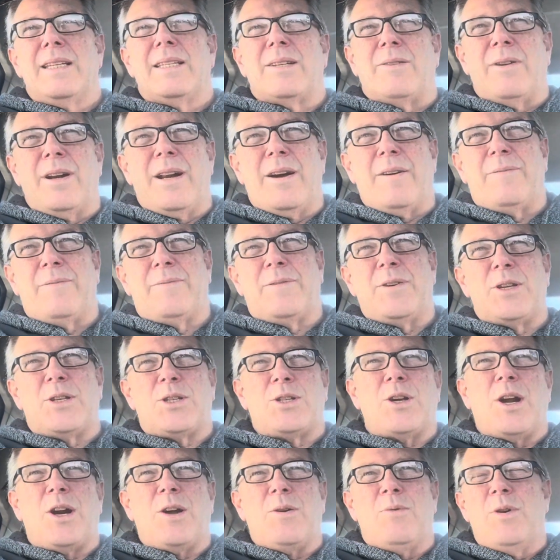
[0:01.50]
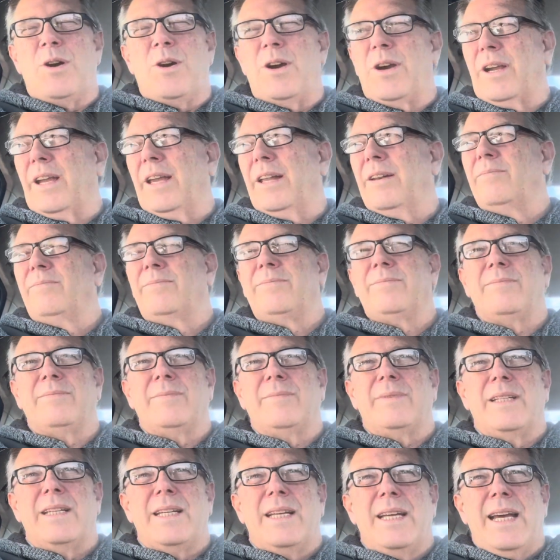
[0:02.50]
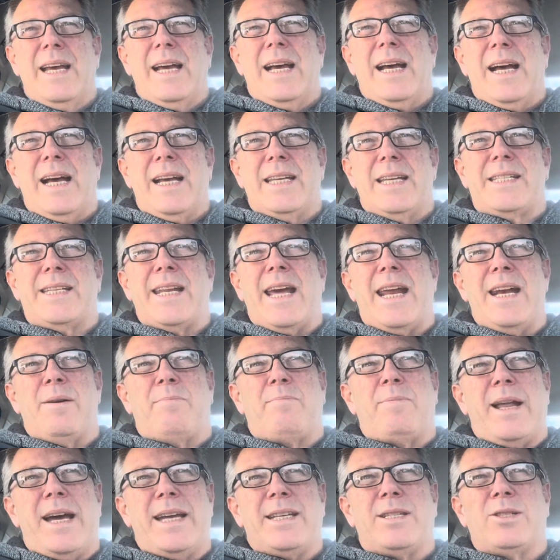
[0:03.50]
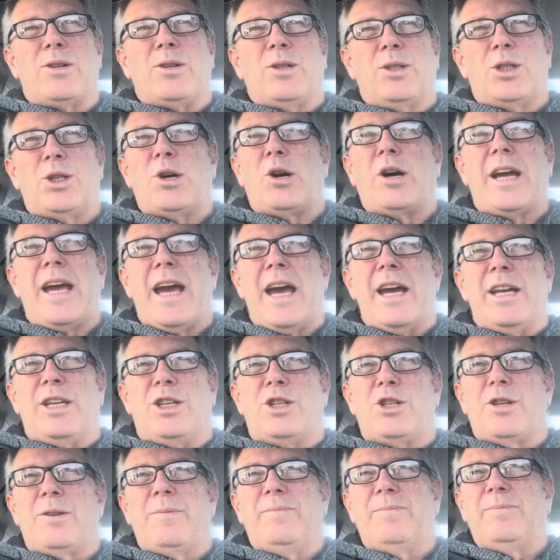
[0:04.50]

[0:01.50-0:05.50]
when I first started working, I stayed in a place called Toc H,